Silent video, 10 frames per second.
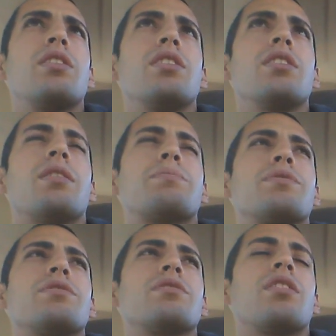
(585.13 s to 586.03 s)

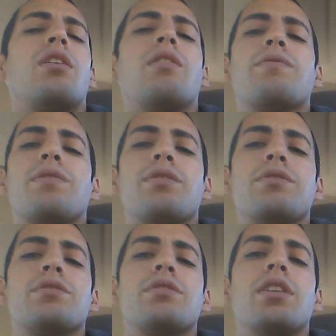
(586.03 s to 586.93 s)
It
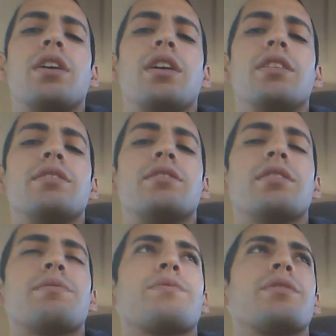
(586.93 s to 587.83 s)
offers a
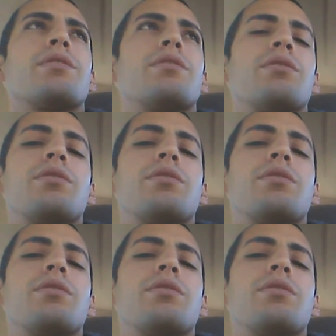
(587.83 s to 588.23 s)
different